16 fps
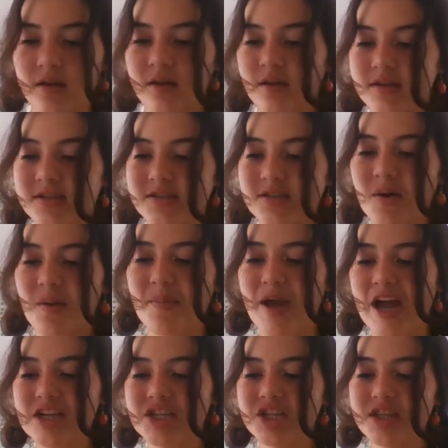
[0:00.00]
So
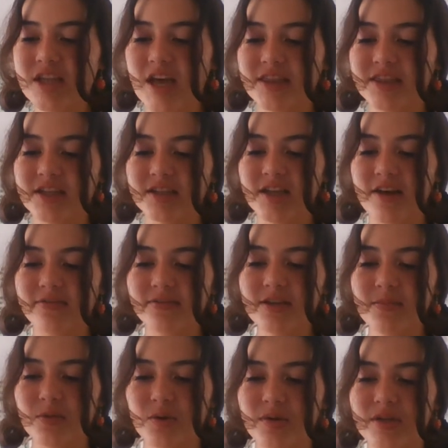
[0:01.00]
imagine that the lovely
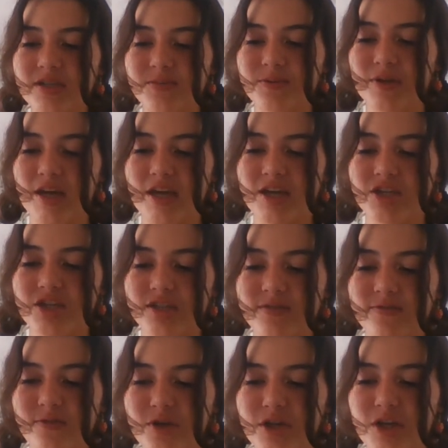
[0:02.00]
moon is playing just
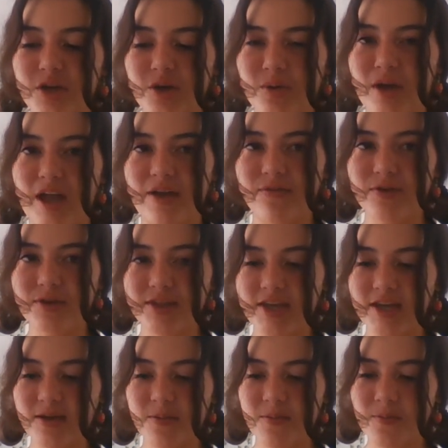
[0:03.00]
for you.
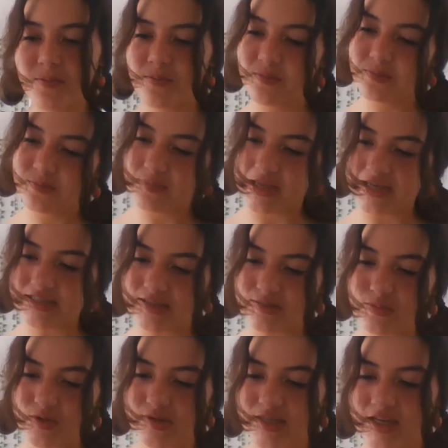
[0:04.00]
Everything makes
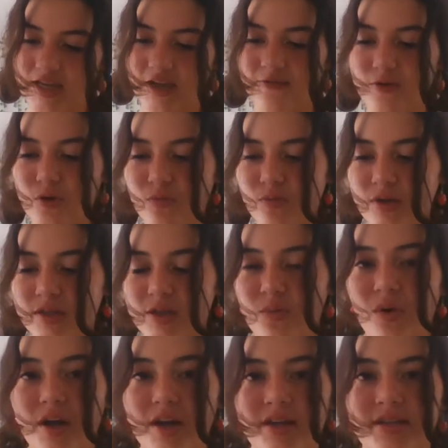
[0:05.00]
music if you really
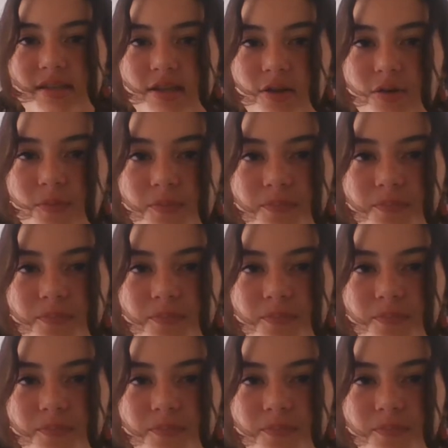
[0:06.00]
want it to.